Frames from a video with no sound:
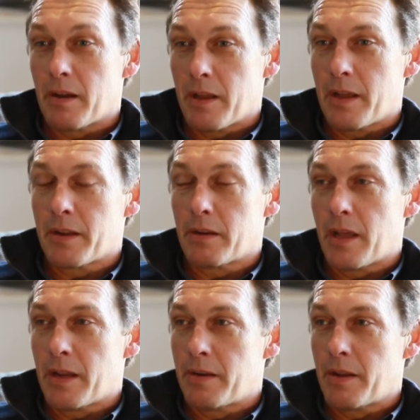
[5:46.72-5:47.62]
it,
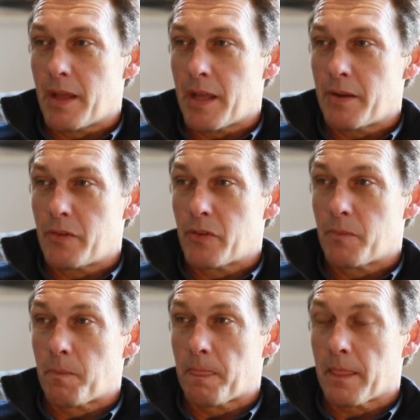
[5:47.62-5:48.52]
and
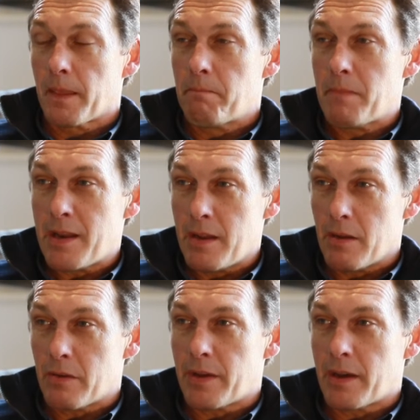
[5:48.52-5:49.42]
many
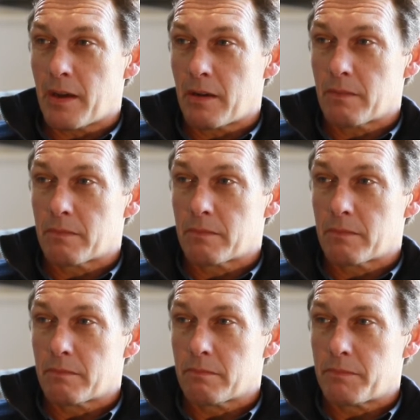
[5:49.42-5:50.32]
of our
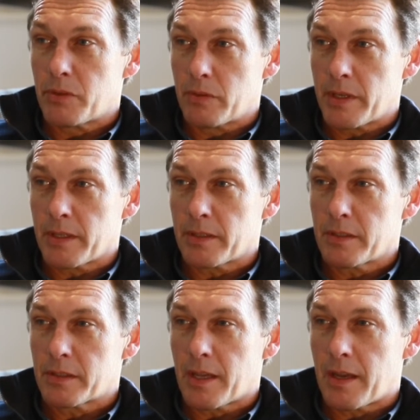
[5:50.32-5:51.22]

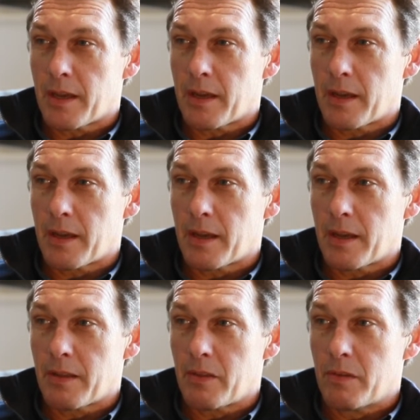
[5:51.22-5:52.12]
buildings
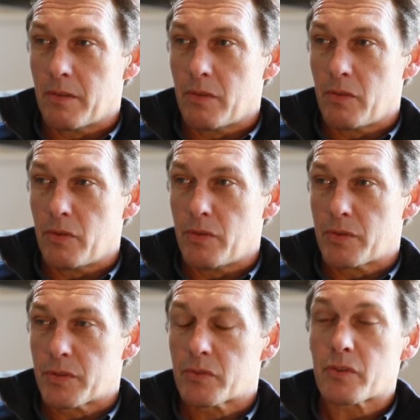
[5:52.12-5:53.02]

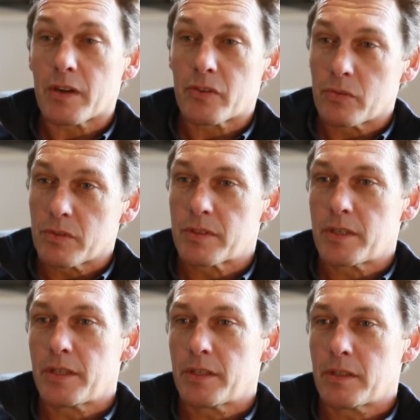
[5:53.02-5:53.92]
use structural
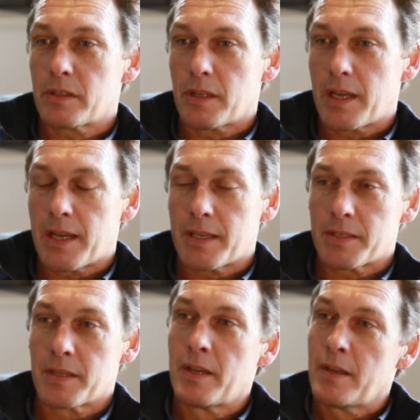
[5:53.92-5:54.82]
steel
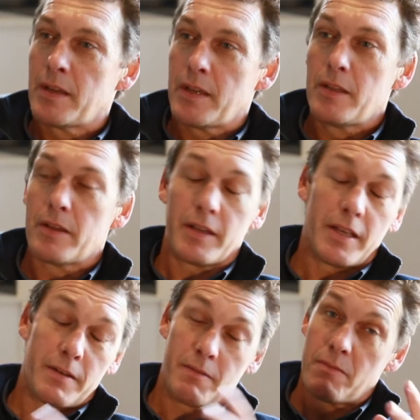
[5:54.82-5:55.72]
as either
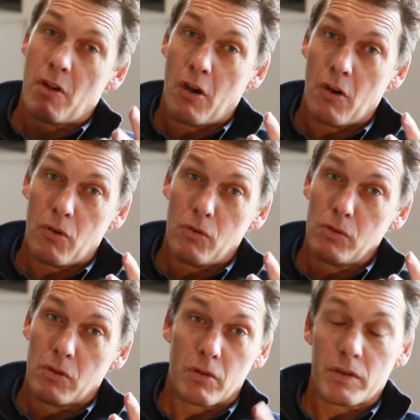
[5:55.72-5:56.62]
in
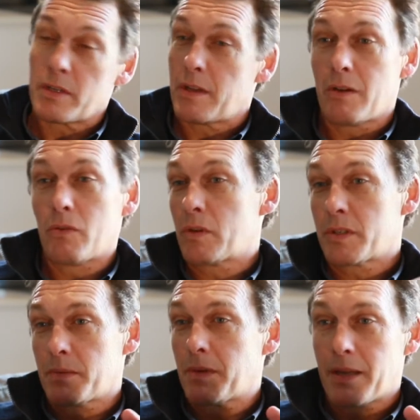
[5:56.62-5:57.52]
whole or
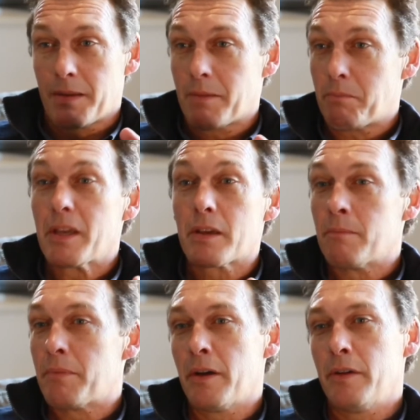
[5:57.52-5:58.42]
as a big
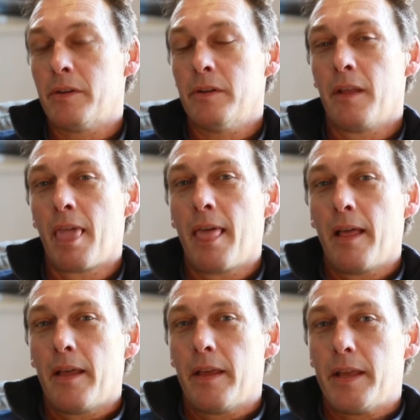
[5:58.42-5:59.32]
component,
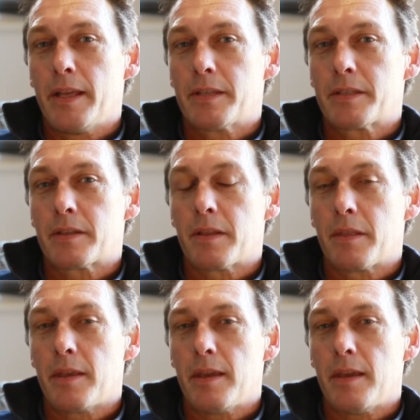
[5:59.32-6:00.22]
is
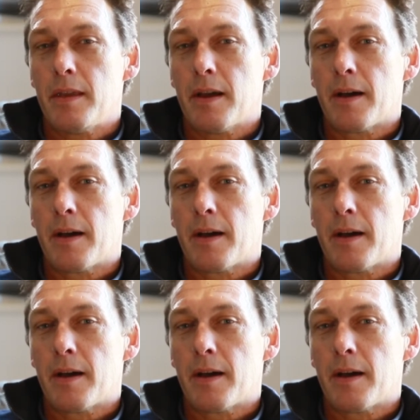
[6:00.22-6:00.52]
the